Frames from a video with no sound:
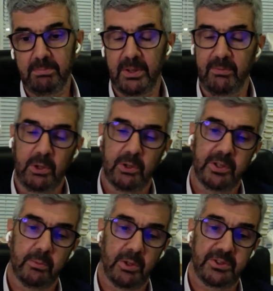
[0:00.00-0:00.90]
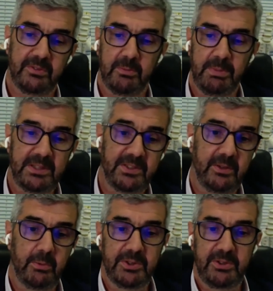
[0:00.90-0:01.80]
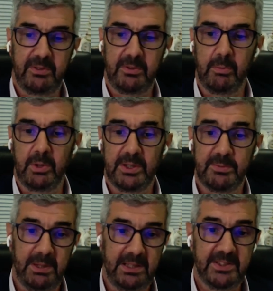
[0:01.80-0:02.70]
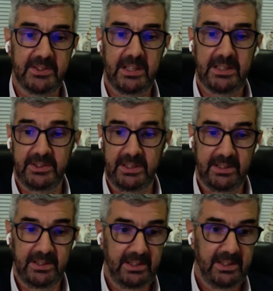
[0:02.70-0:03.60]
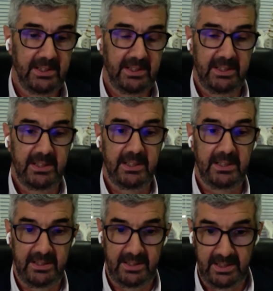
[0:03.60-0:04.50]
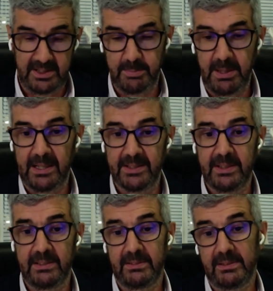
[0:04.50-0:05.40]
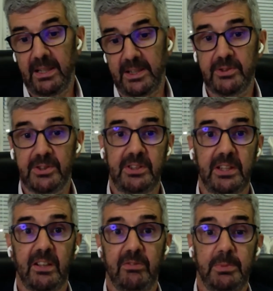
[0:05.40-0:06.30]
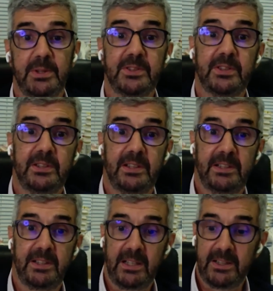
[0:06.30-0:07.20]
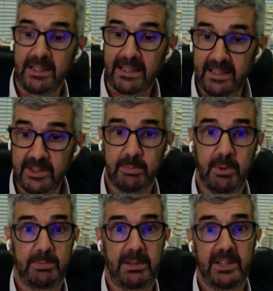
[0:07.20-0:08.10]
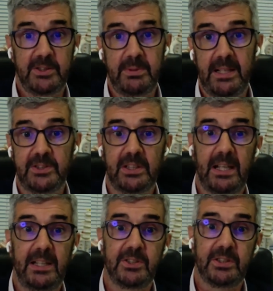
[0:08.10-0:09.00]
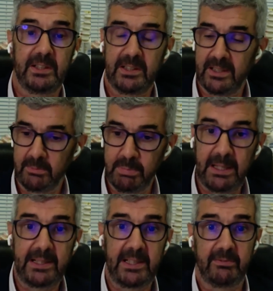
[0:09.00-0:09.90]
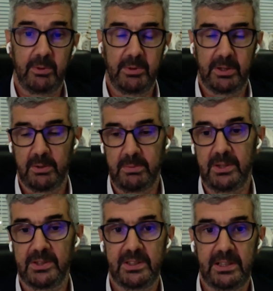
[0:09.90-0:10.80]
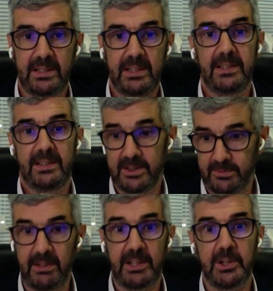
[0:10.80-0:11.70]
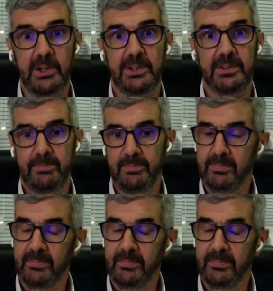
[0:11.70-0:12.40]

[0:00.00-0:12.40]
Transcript: But if we look at the ones that have done better and the ones that have done worse, politicizing is bad. High trust in government and engaged population with education and buy-in from the community is very good.